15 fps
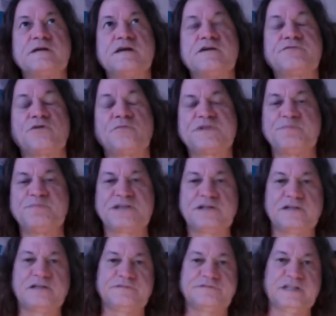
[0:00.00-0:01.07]
from the
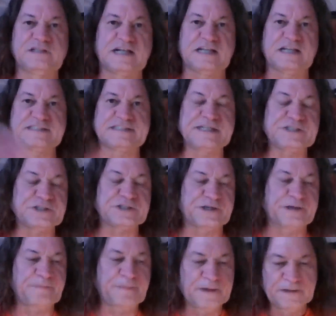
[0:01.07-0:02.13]
middle of the last century.
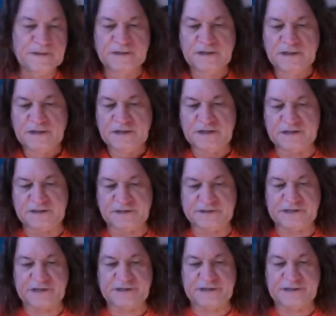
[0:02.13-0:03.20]
He did
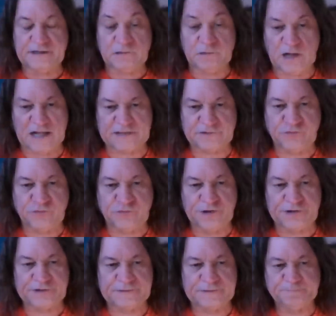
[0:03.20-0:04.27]
a lot of
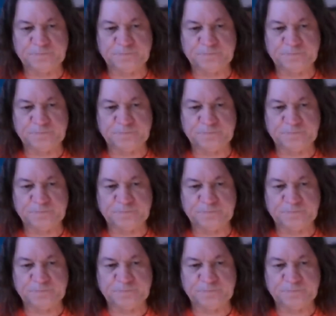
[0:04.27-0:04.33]
work.